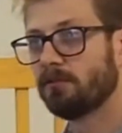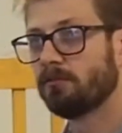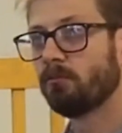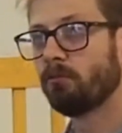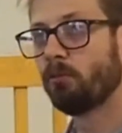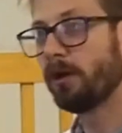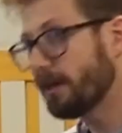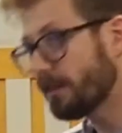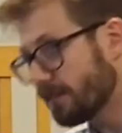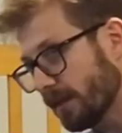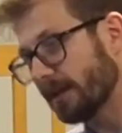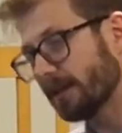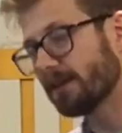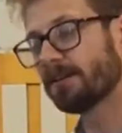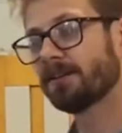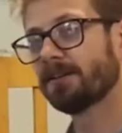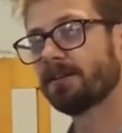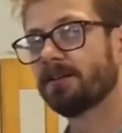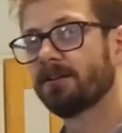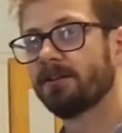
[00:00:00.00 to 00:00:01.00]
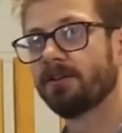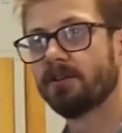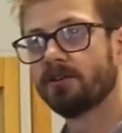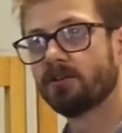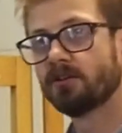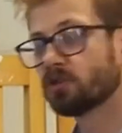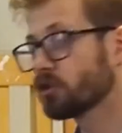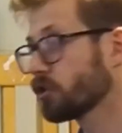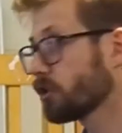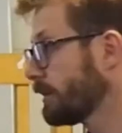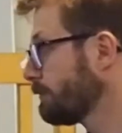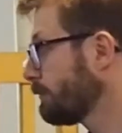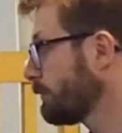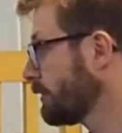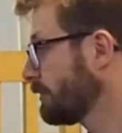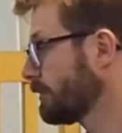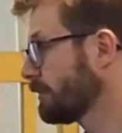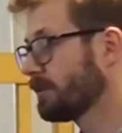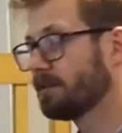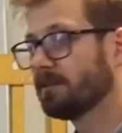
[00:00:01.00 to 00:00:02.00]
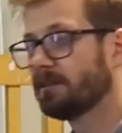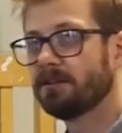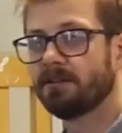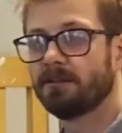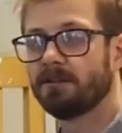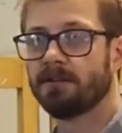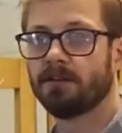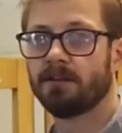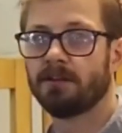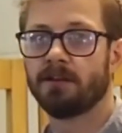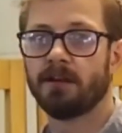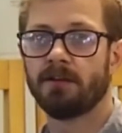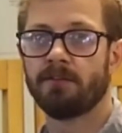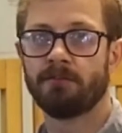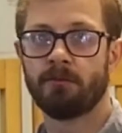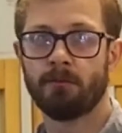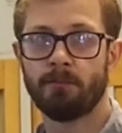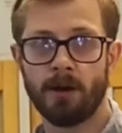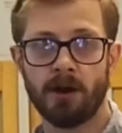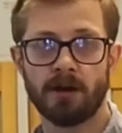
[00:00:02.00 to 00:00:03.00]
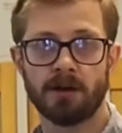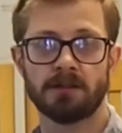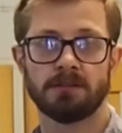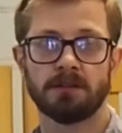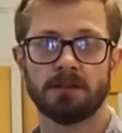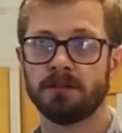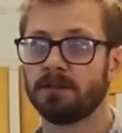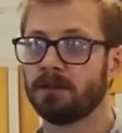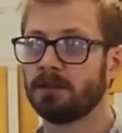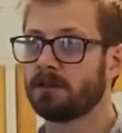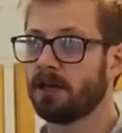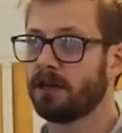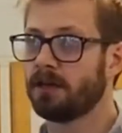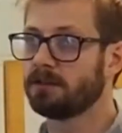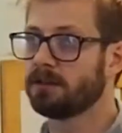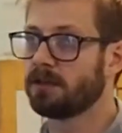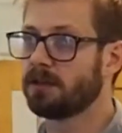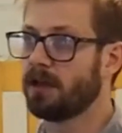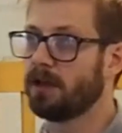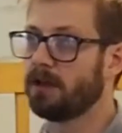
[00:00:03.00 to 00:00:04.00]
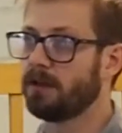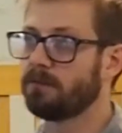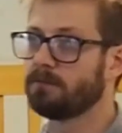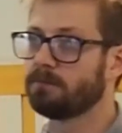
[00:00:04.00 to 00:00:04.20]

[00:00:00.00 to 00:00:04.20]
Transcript: we think, treatment for Parkinson's is going to go.